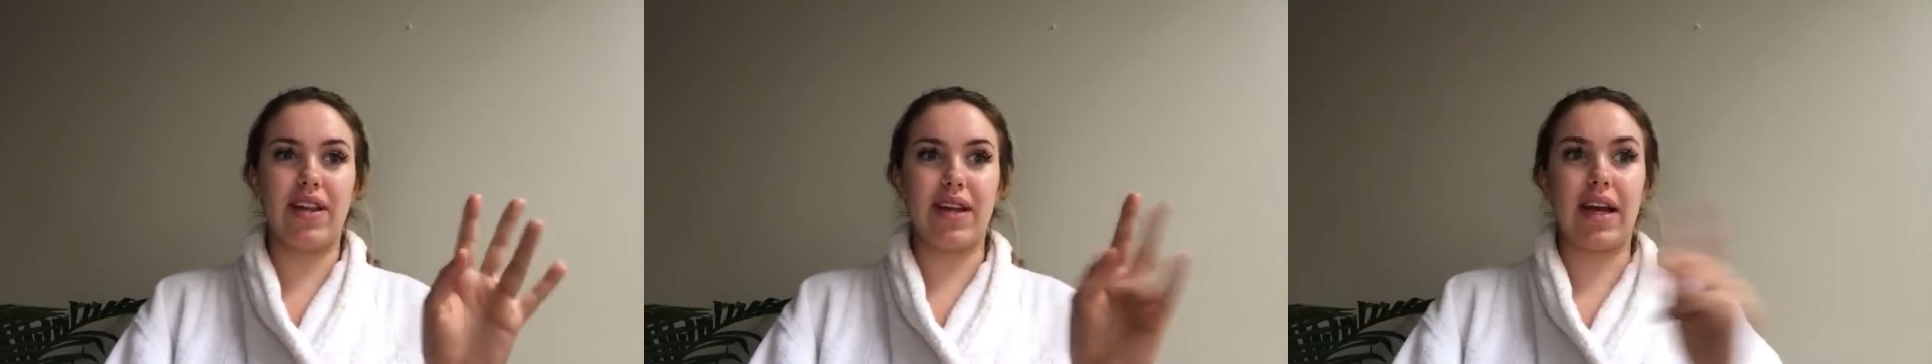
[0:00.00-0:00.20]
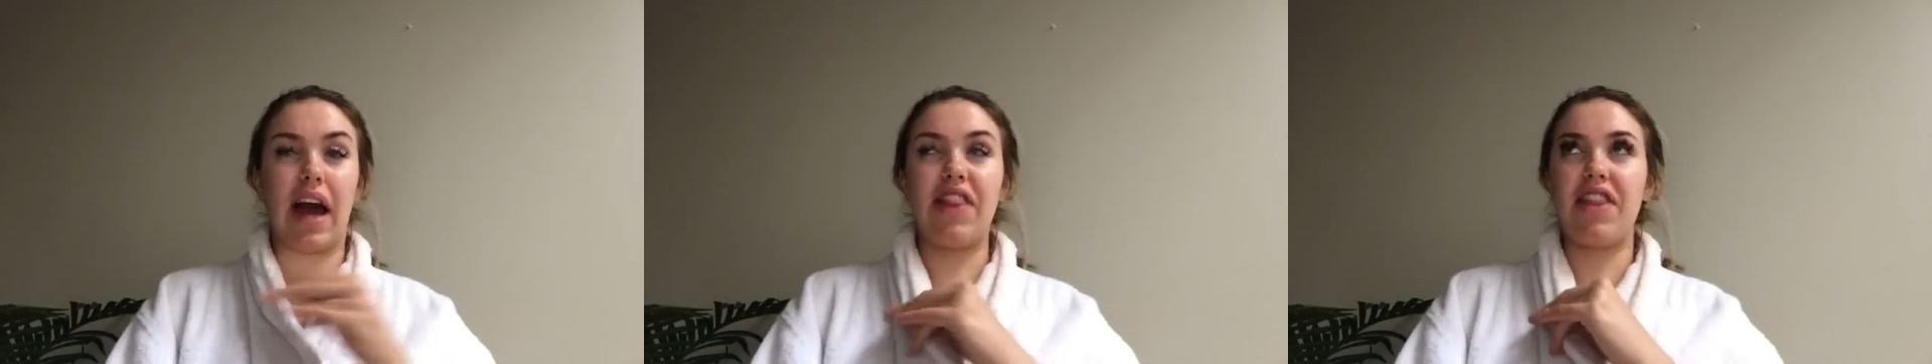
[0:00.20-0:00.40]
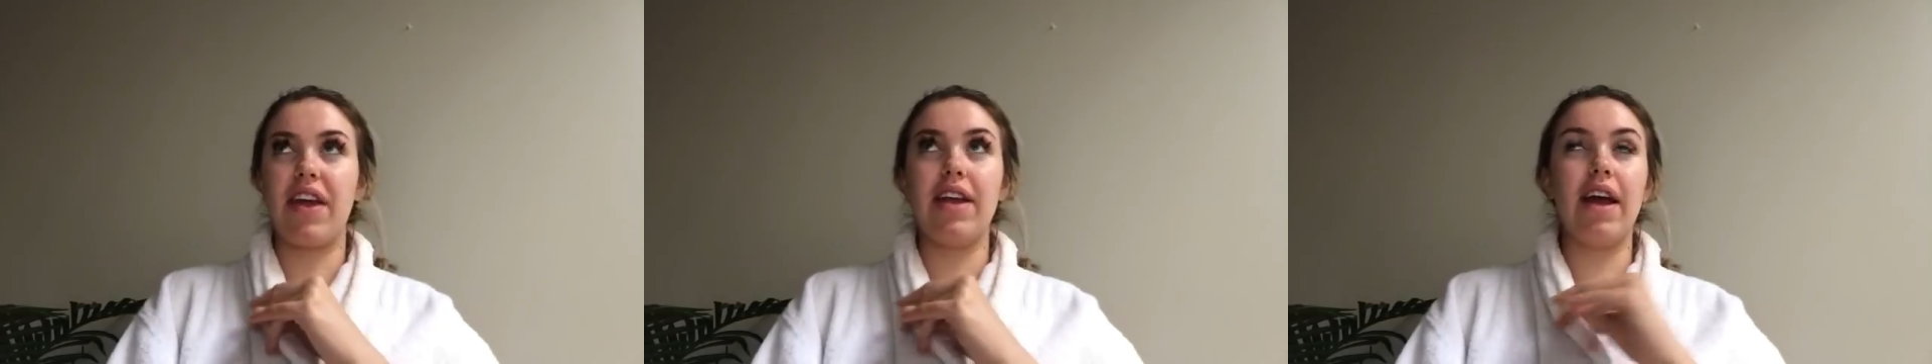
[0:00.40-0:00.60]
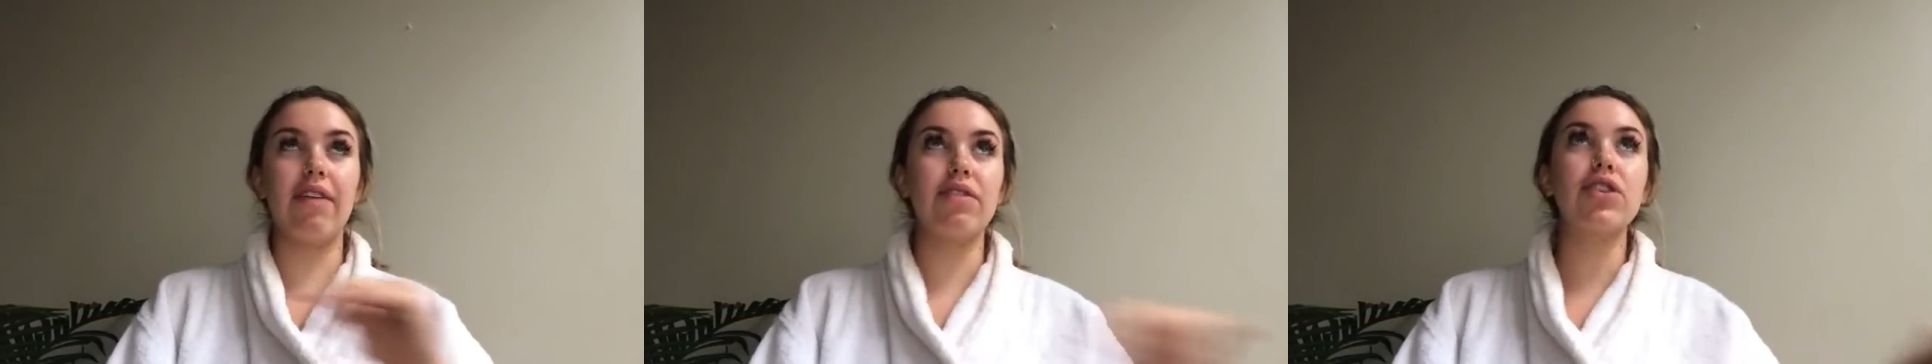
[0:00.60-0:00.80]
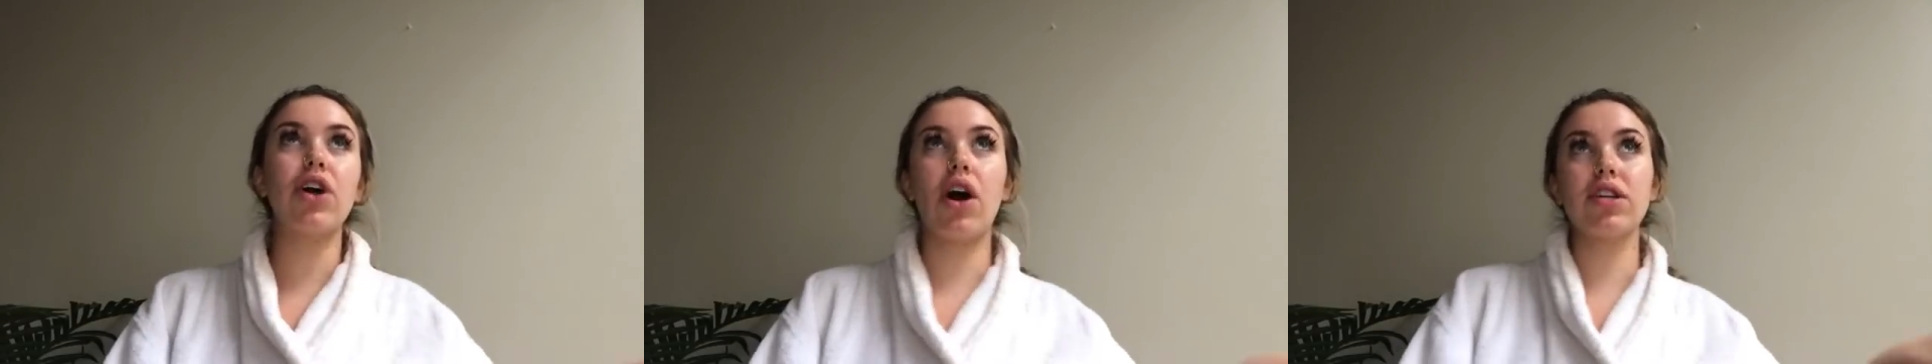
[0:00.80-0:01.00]
Like they
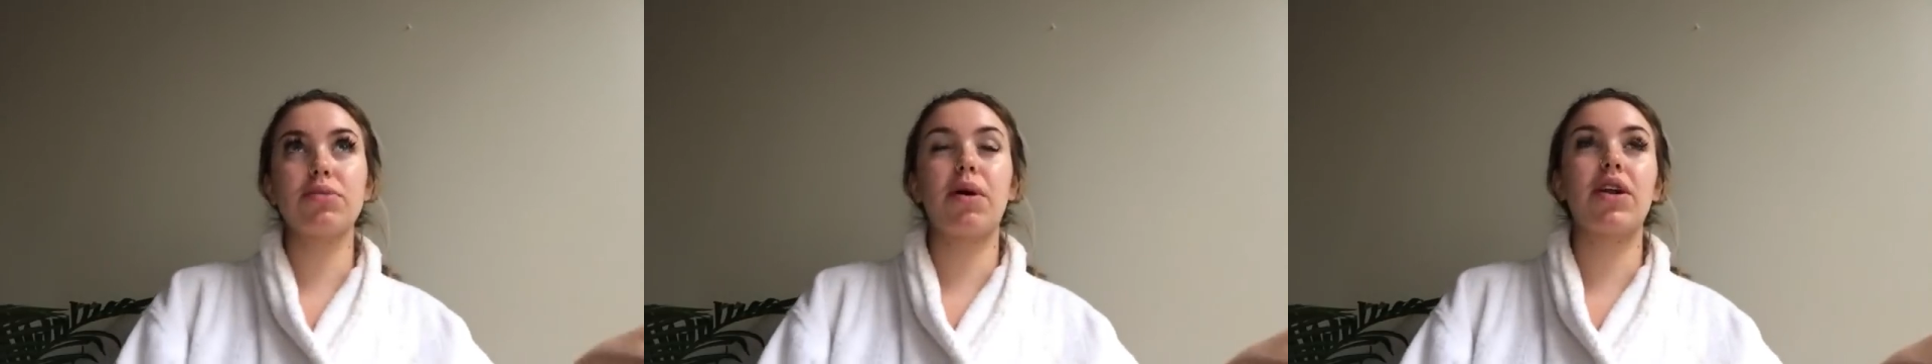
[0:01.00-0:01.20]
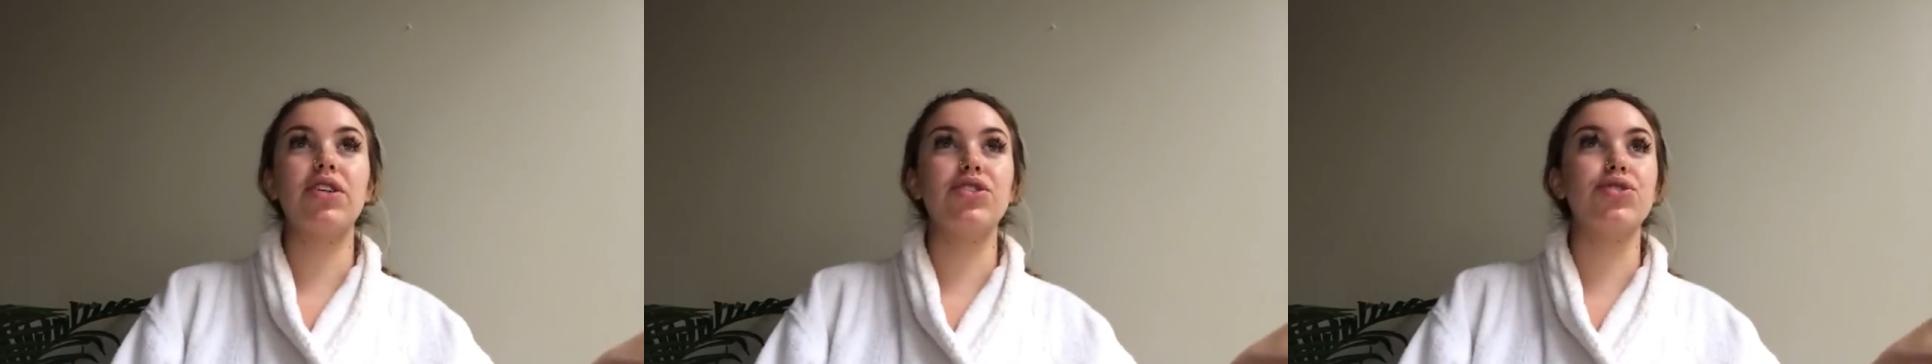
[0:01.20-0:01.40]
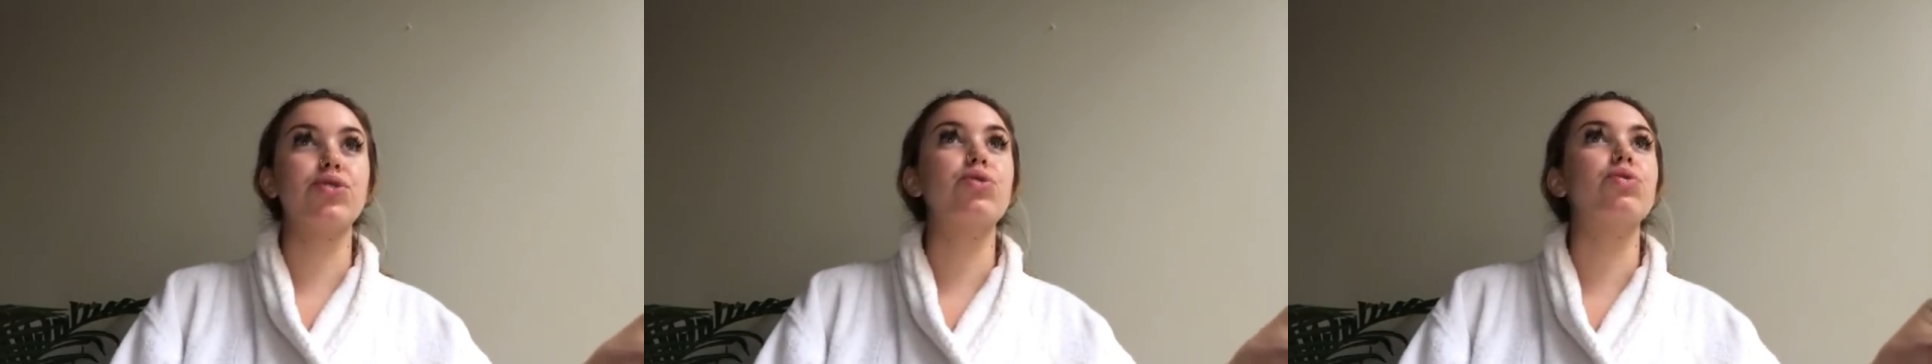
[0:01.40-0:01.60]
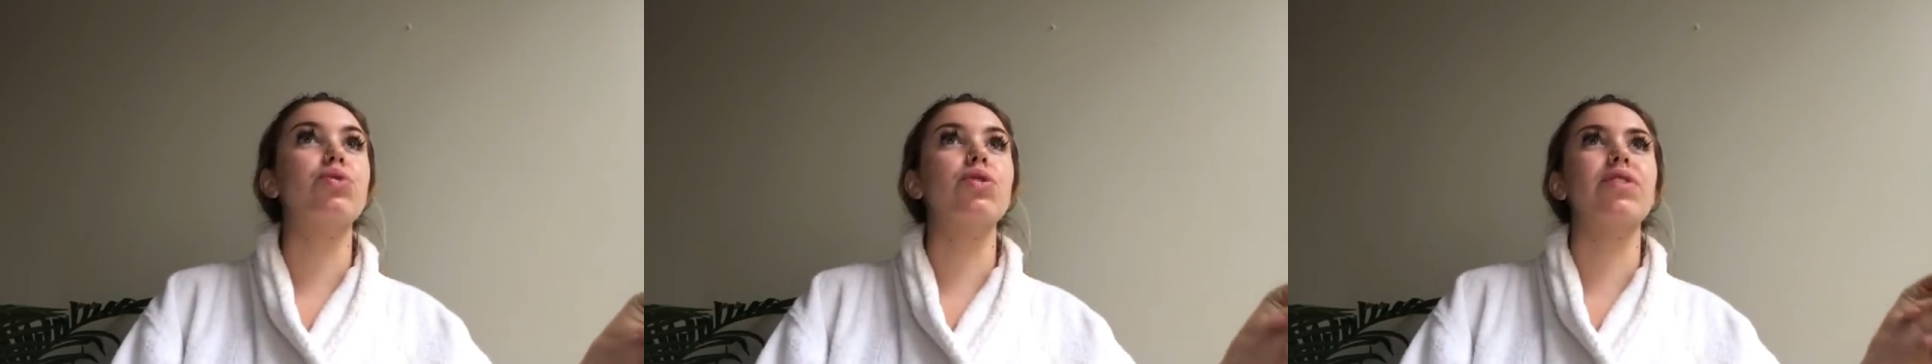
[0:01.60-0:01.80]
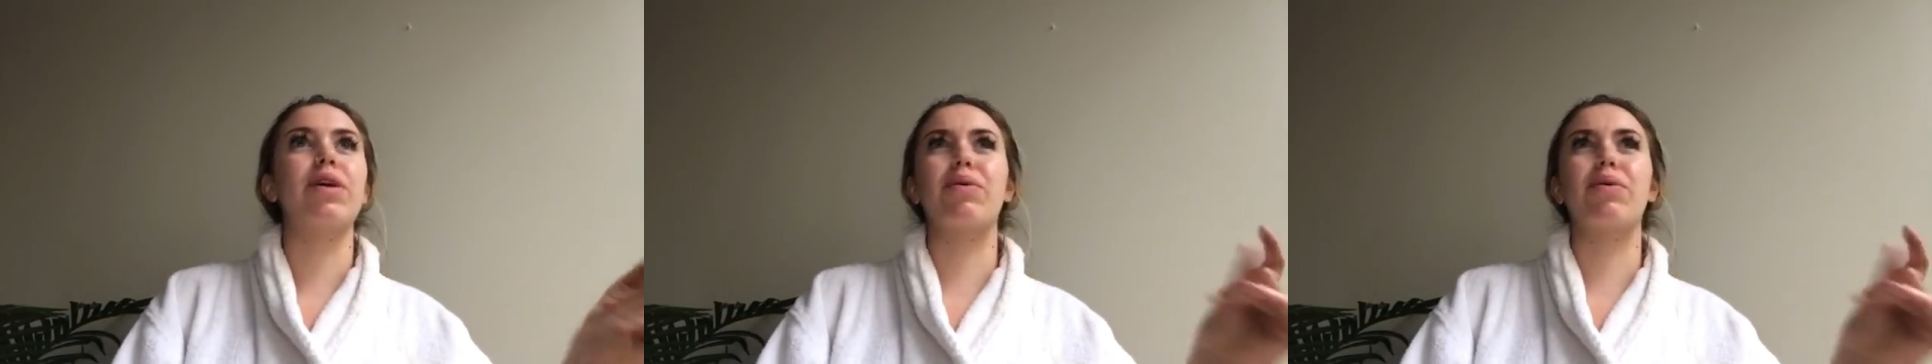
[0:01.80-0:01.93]
never talked about it in school.